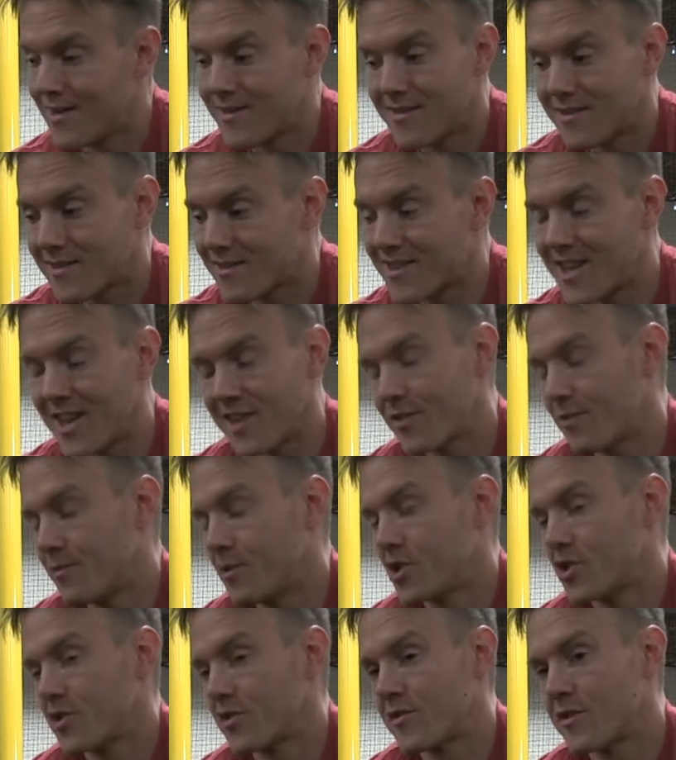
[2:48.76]
it's a
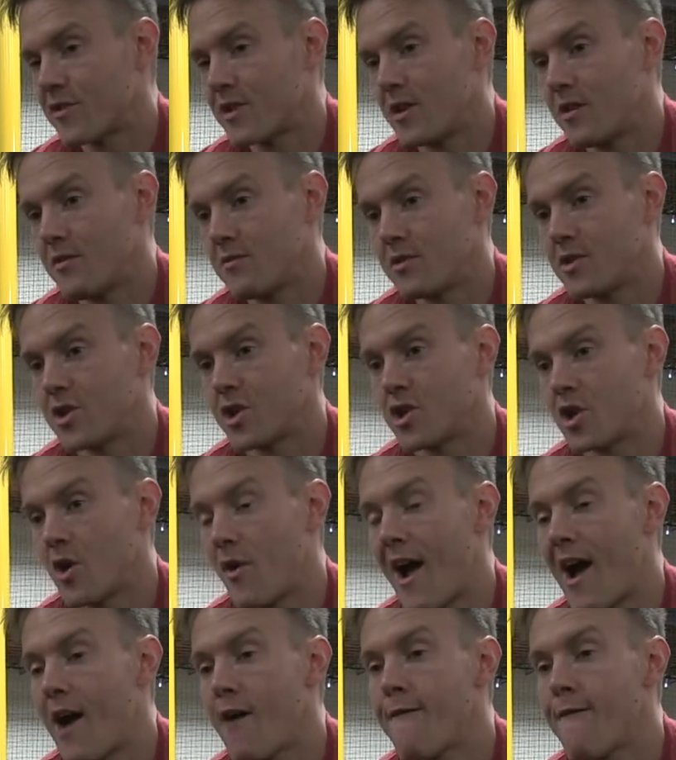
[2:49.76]
testament just to show
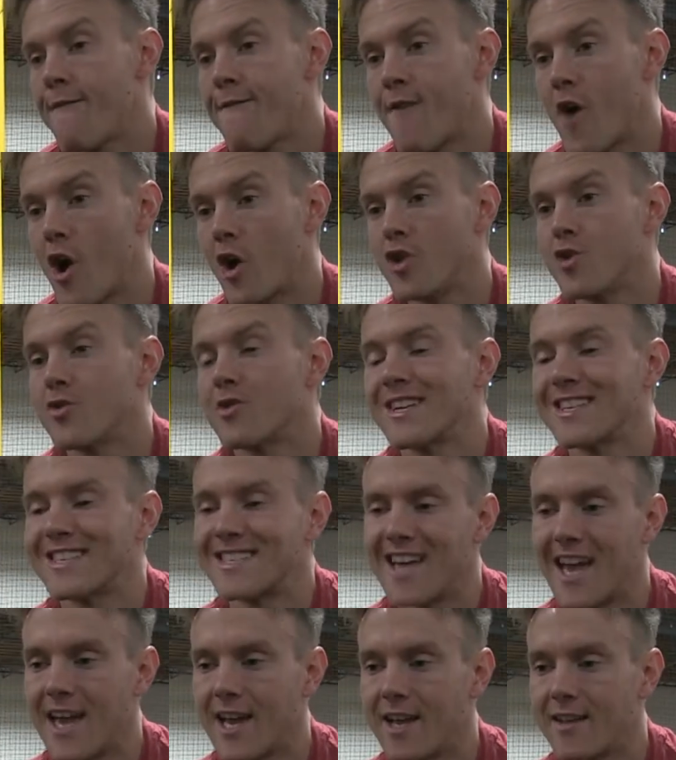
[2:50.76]
how far you can
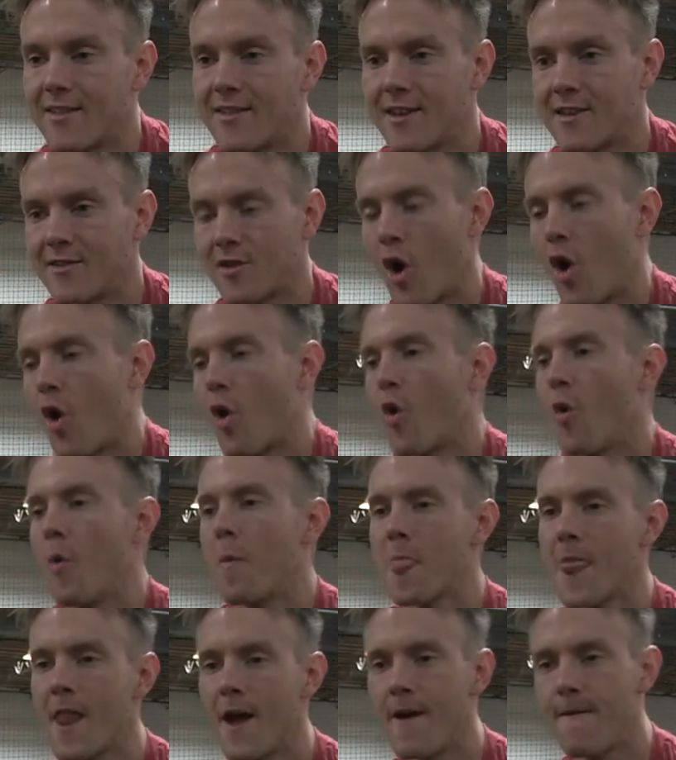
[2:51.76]
take this whole
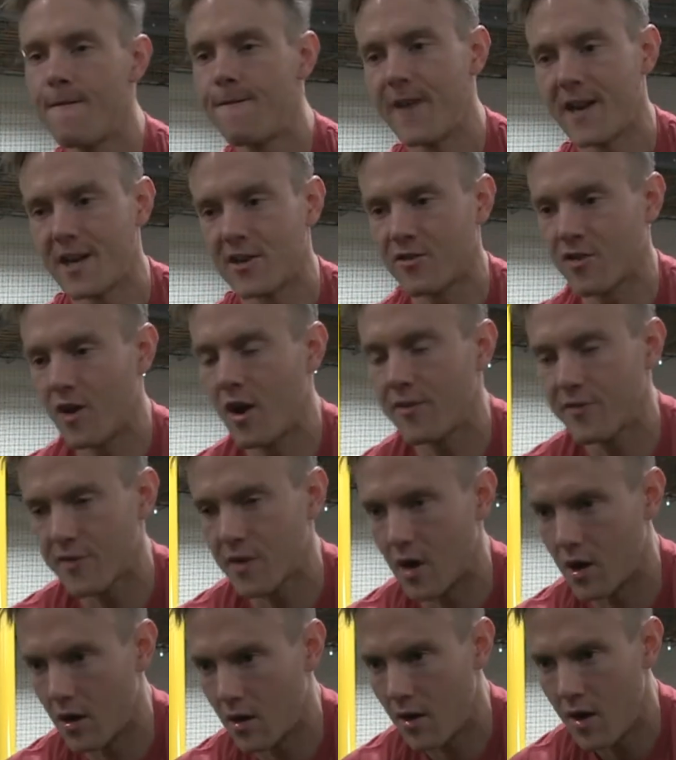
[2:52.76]
fitness
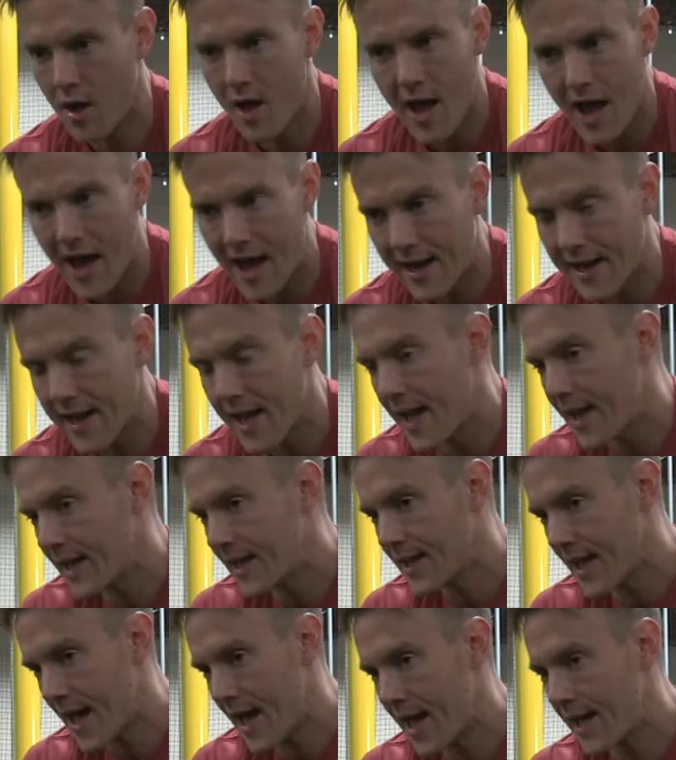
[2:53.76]
lifestyle at
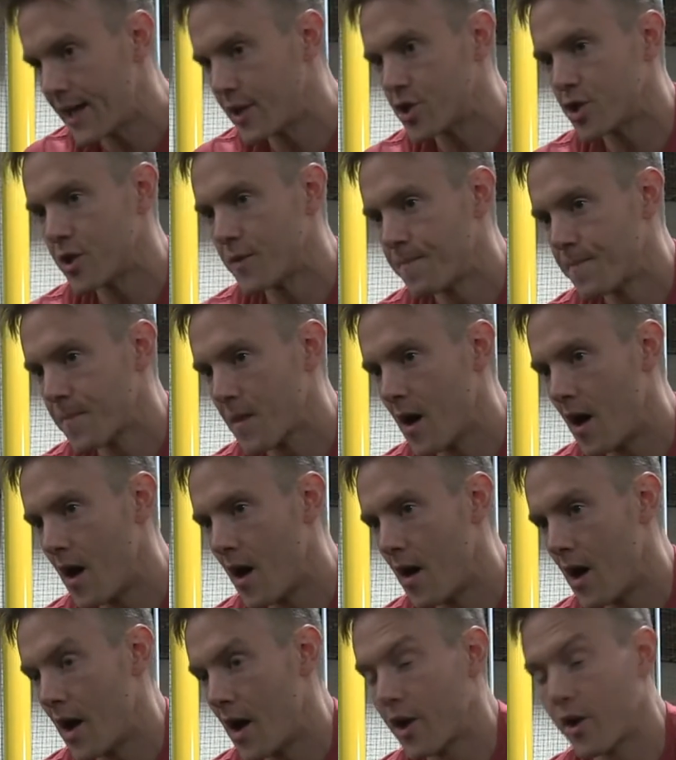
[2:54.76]
any age.
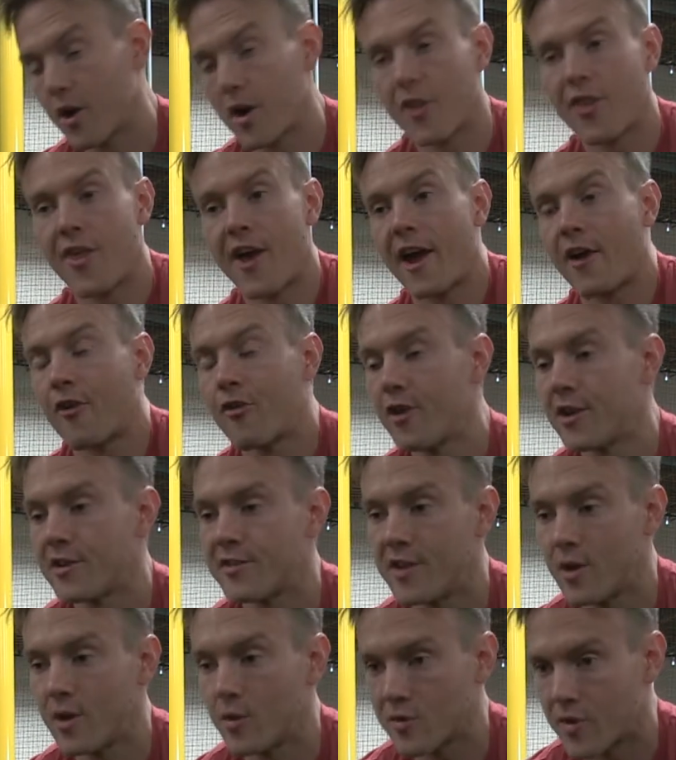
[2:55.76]
And I've got to thank Chris.
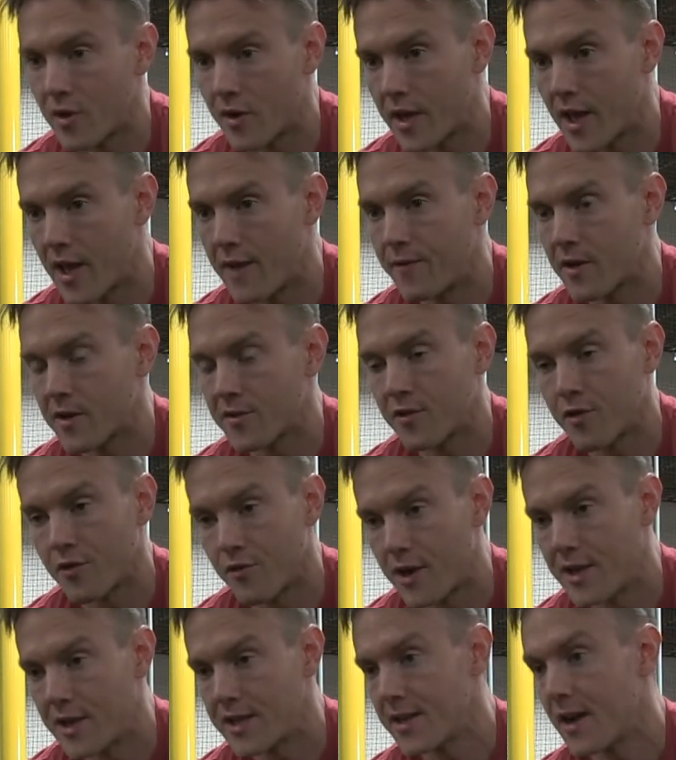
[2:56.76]
He also gave us a
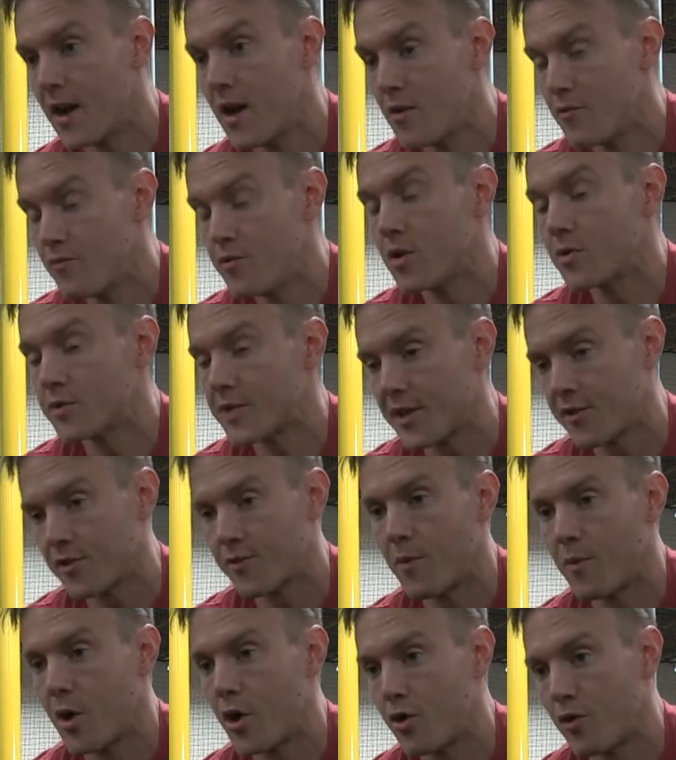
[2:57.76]
great real
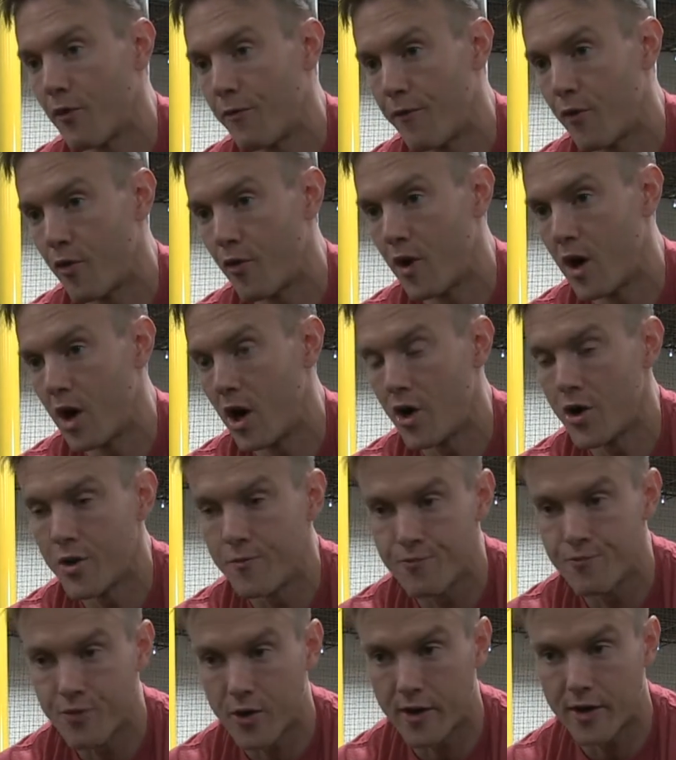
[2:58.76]
testimonial for a new
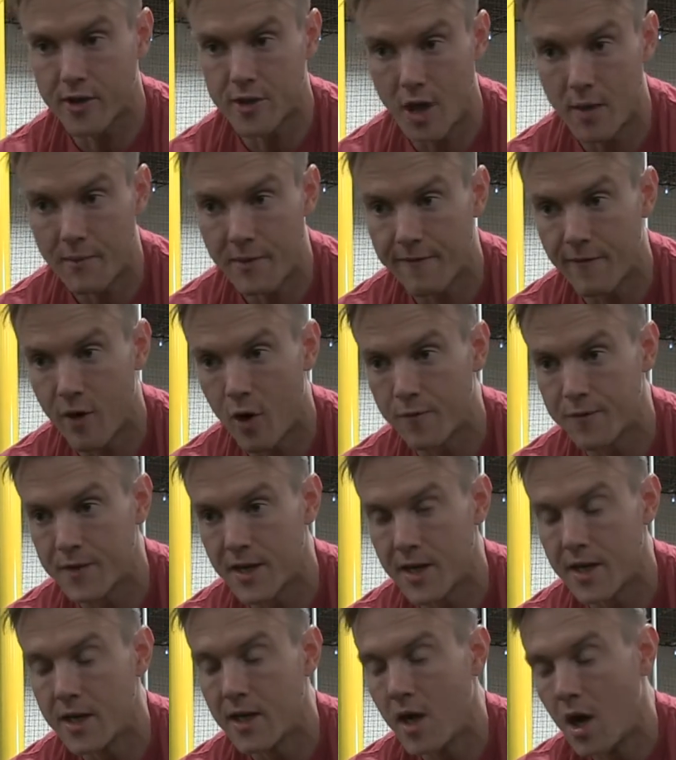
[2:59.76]
product I'm involved
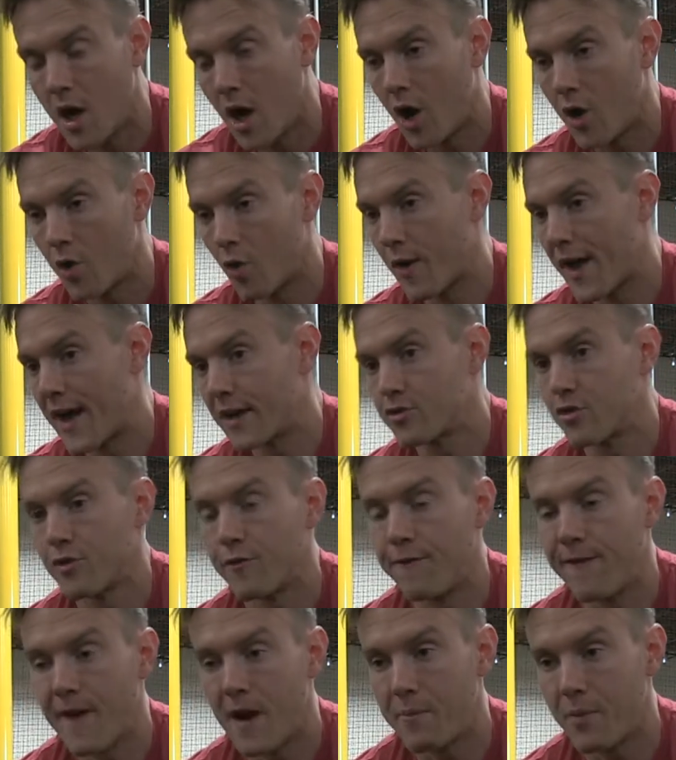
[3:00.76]
in, an all-natural
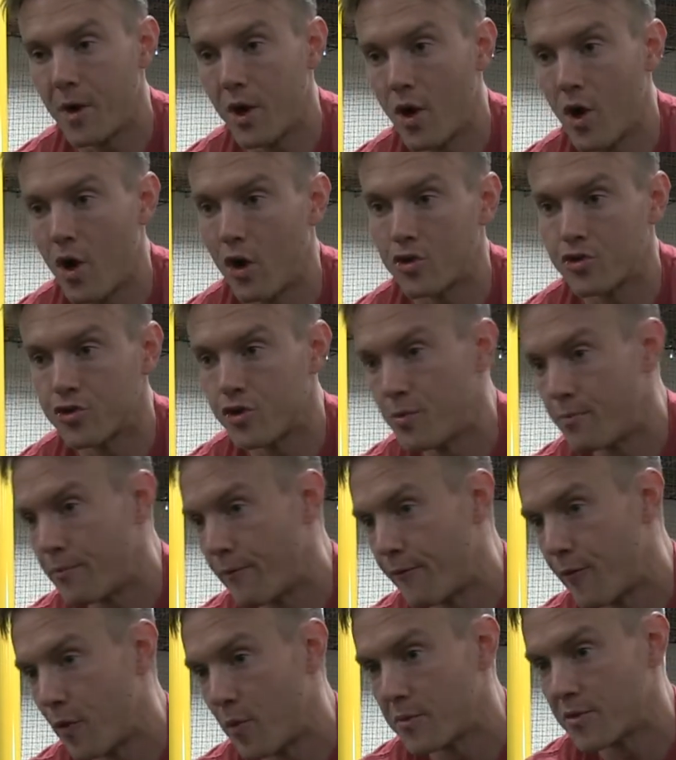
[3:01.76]
fat burner on True
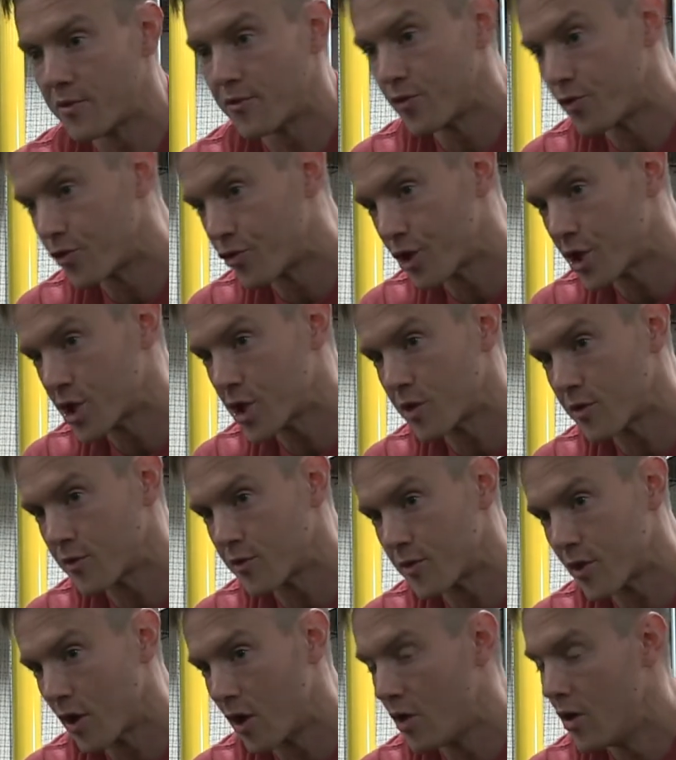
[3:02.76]
Performance Nutrition.
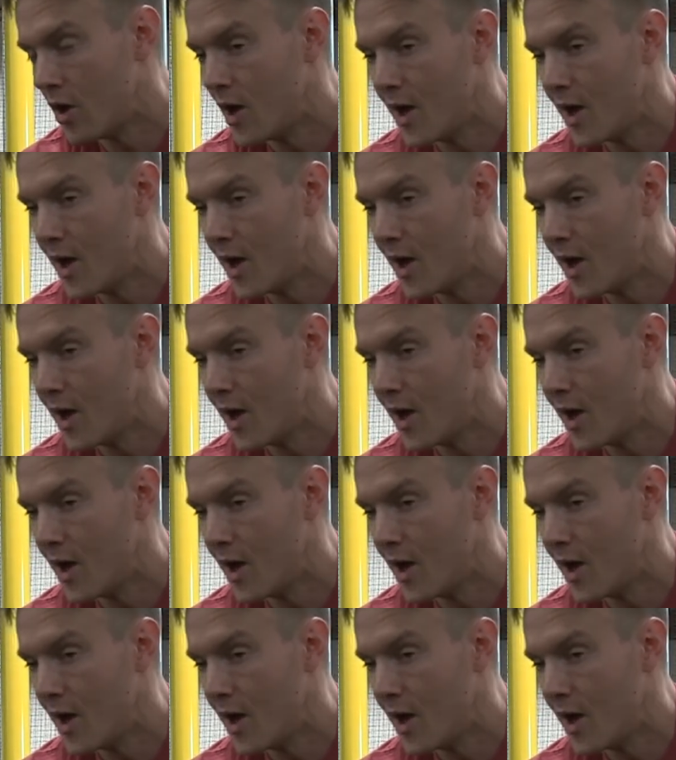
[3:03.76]
So